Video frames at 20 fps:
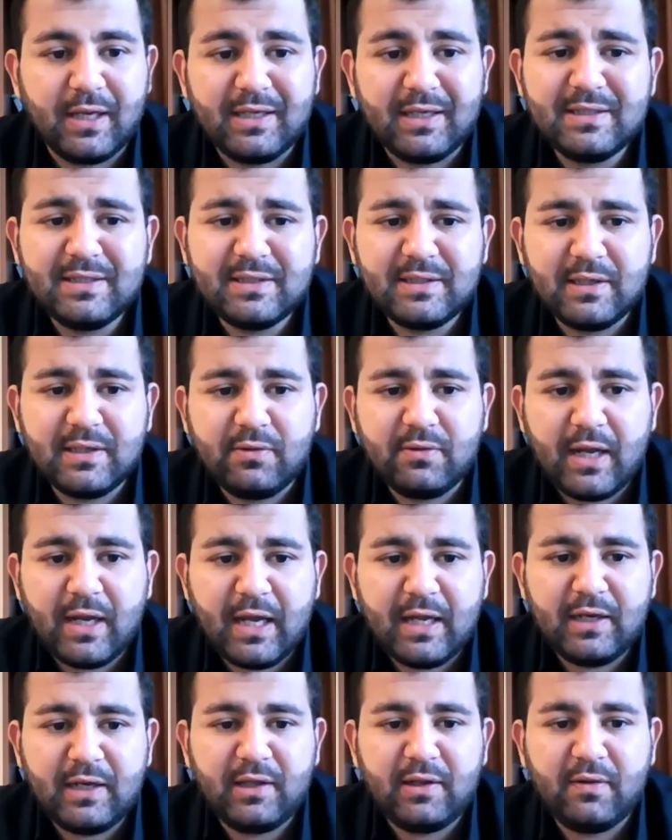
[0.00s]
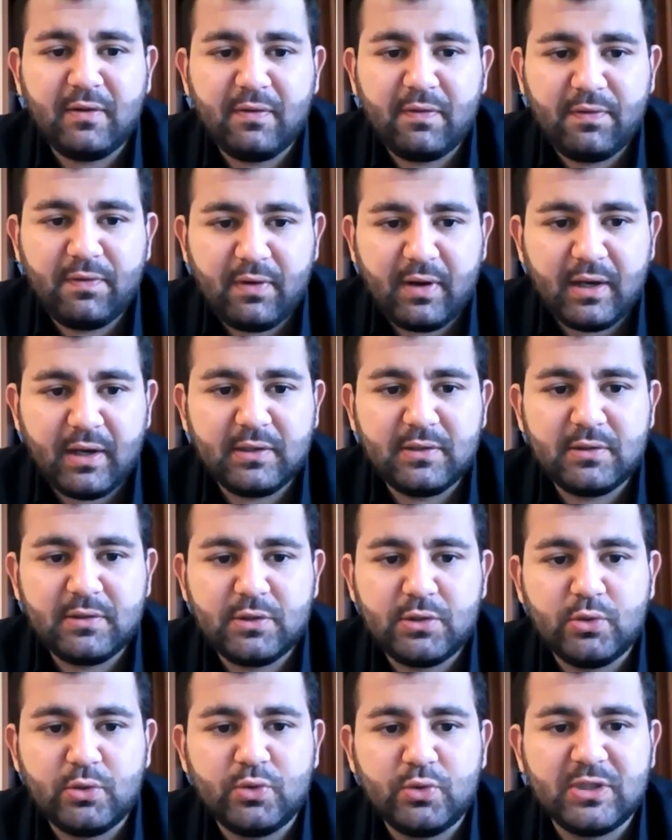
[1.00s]
is there any threat
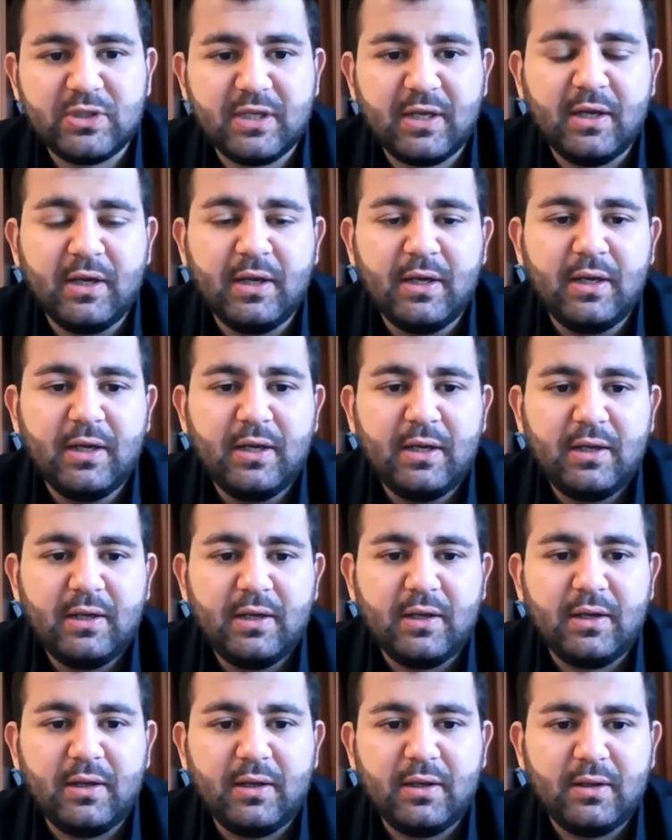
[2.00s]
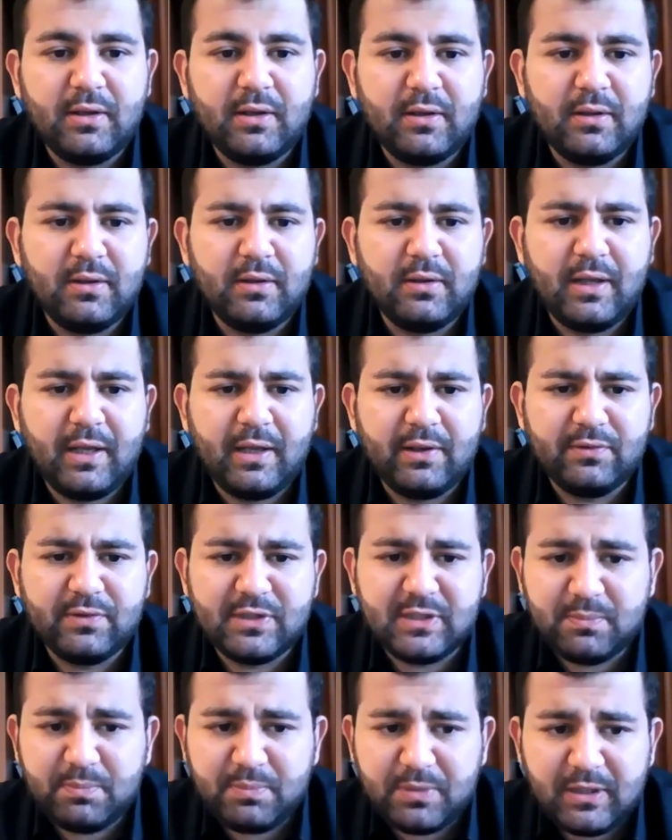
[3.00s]
to the
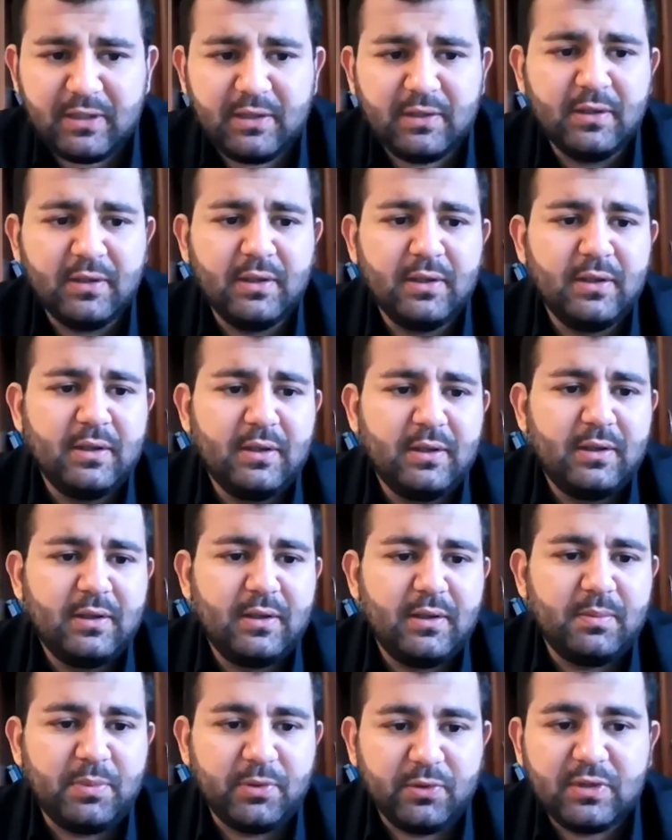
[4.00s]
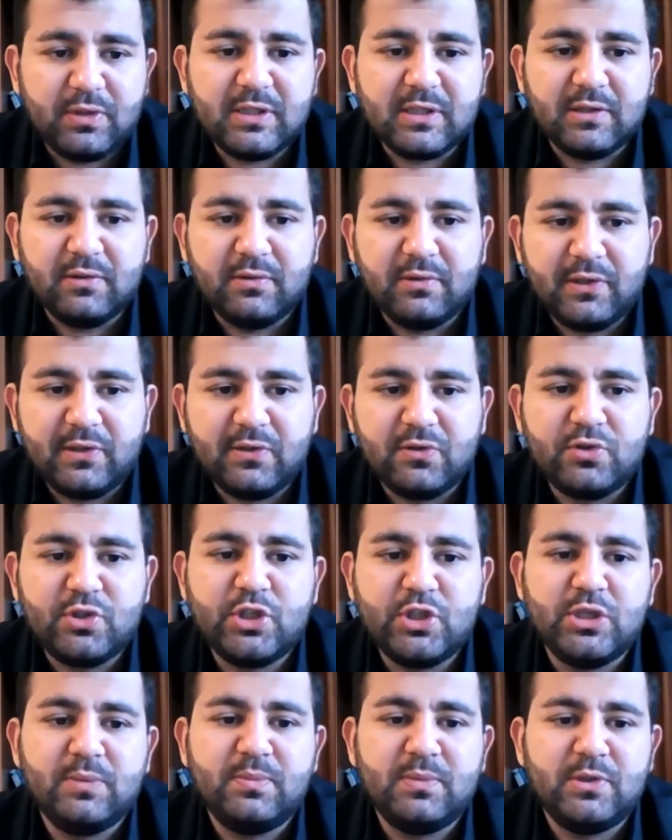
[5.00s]
LDP political
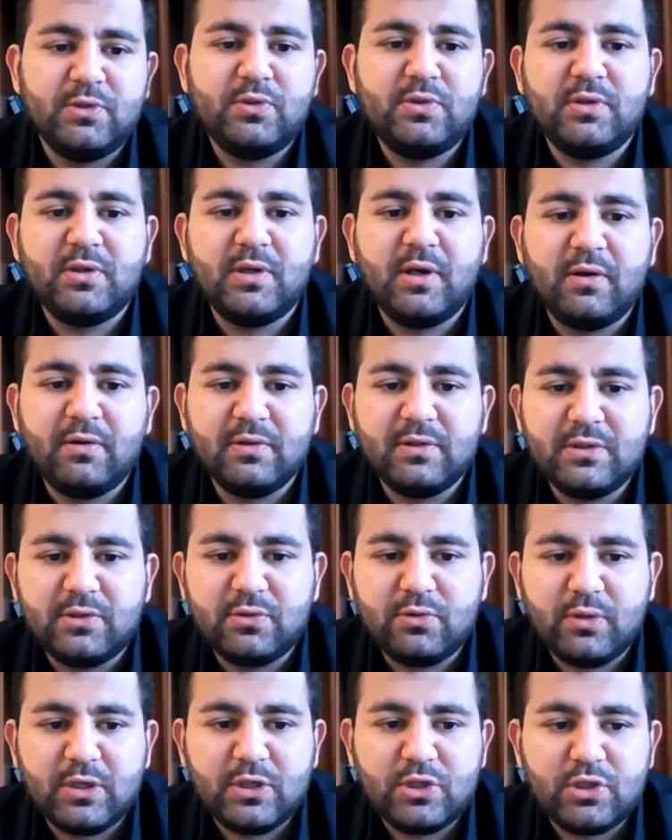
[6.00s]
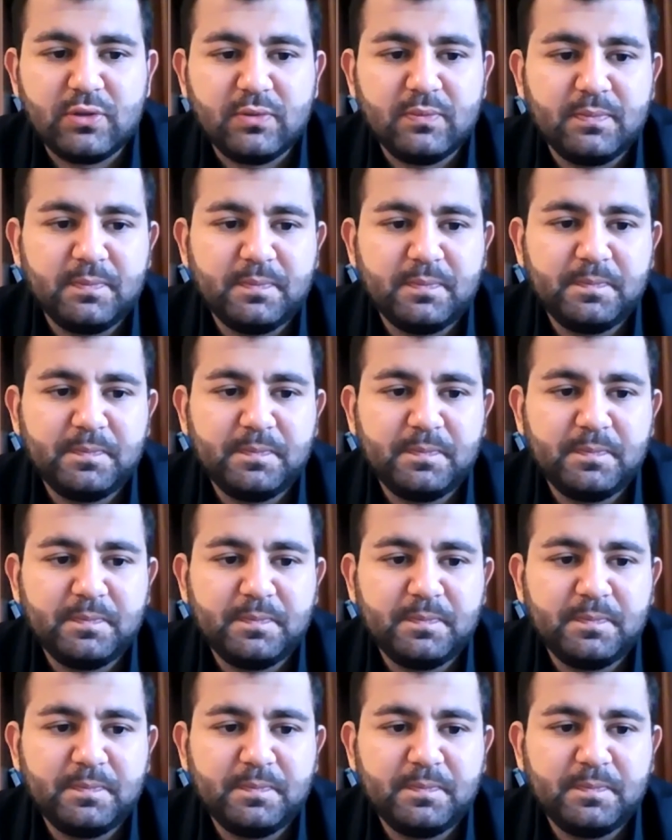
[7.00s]
leadership due to current situation?